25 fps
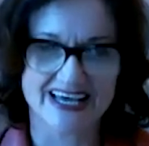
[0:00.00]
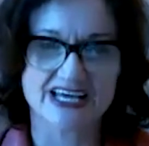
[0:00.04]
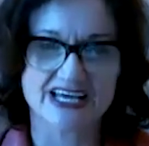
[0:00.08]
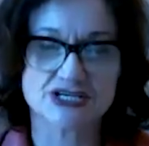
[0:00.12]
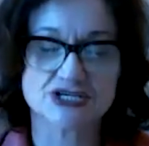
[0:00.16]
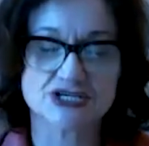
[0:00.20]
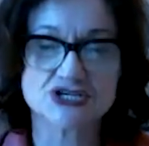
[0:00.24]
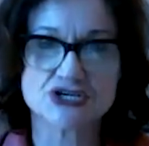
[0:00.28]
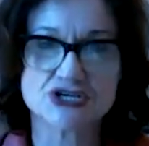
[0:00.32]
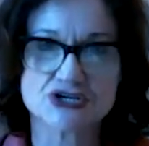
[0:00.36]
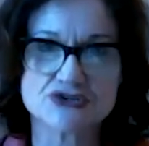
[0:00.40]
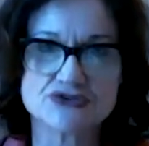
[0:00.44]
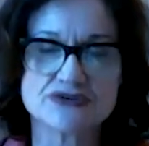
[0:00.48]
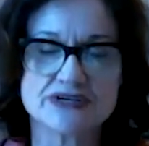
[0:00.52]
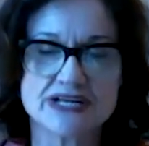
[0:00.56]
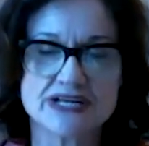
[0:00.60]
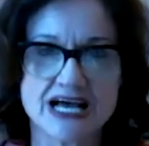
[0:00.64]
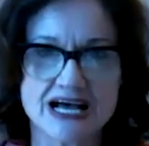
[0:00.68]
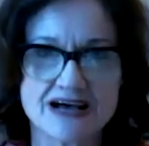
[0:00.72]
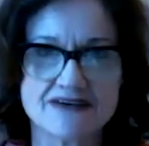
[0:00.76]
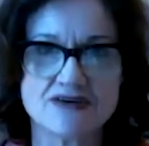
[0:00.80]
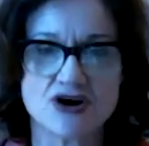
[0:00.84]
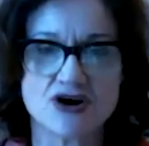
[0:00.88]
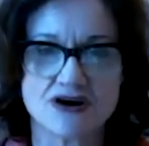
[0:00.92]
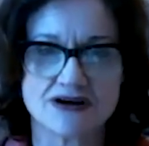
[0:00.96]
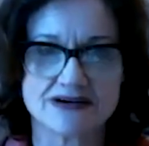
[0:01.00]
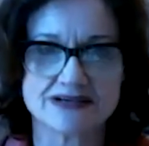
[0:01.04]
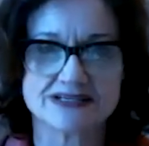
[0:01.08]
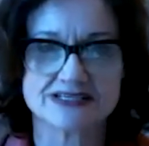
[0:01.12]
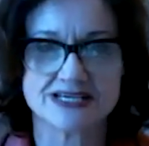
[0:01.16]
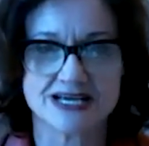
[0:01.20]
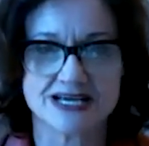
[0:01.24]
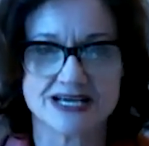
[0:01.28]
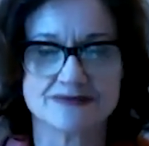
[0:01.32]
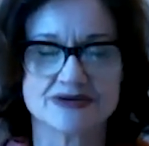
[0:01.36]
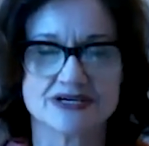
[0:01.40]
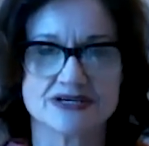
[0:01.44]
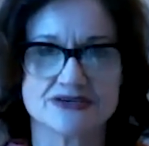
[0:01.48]
And children have a hard
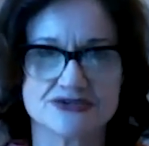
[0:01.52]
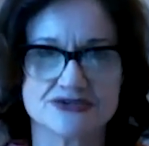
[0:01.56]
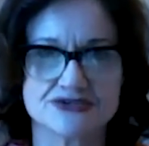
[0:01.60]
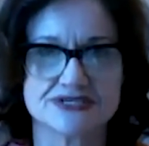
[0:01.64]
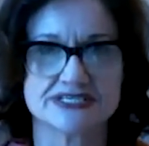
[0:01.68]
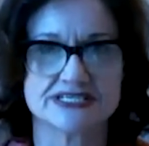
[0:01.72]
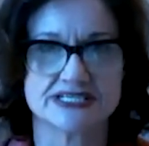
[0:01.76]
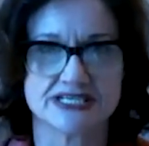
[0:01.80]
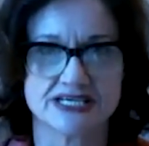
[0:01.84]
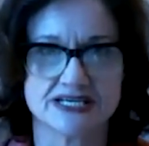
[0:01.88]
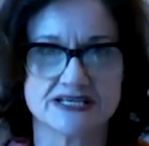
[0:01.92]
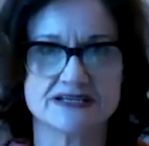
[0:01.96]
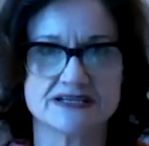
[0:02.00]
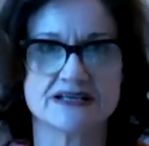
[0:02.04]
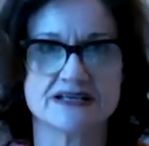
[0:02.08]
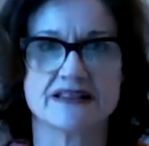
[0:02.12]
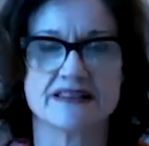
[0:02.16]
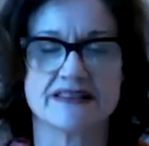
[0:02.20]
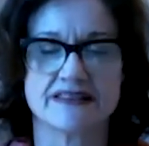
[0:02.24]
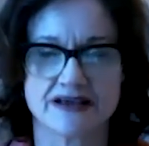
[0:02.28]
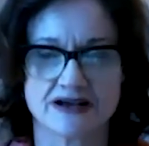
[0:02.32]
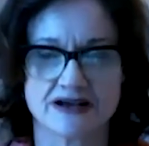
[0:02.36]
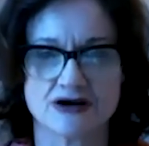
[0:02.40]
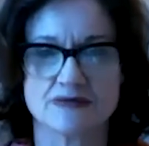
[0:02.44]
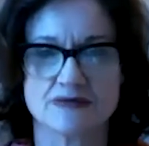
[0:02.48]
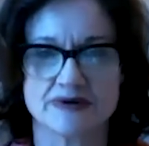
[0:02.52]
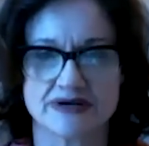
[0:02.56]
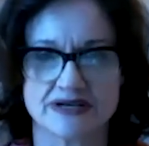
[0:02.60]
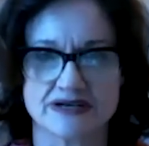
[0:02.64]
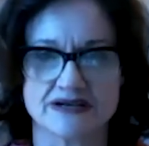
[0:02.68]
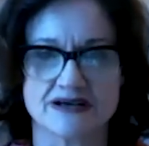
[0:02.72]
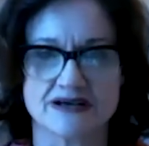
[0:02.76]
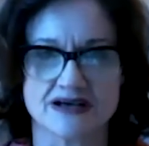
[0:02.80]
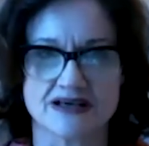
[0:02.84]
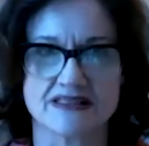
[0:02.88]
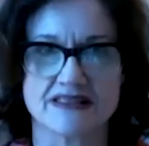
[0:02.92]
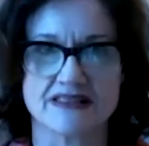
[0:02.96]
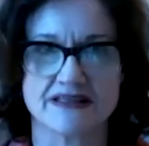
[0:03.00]
time understanding there,
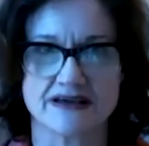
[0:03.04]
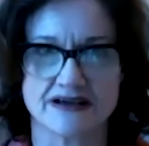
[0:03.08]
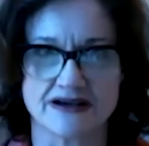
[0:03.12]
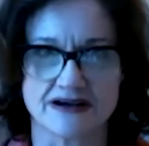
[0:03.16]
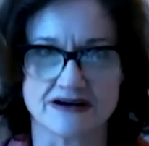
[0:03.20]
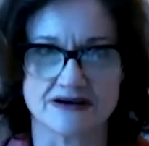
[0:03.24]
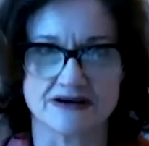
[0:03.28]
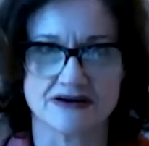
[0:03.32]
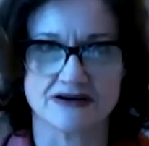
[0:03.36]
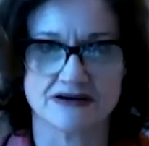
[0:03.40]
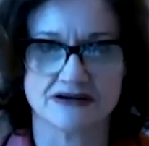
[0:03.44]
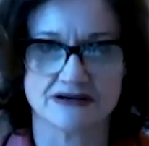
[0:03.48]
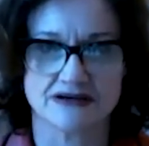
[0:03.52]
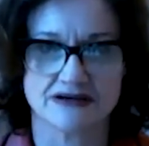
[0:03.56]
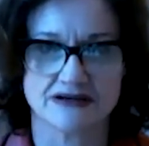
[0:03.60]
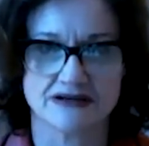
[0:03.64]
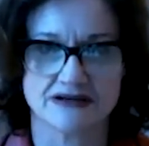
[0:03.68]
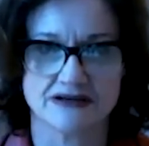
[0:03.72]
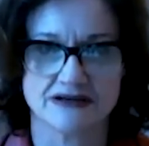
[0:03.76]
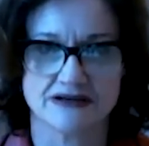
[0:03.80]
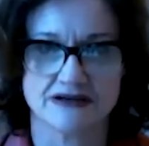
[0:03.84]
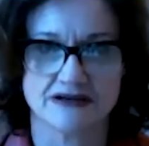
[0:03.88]
but not there,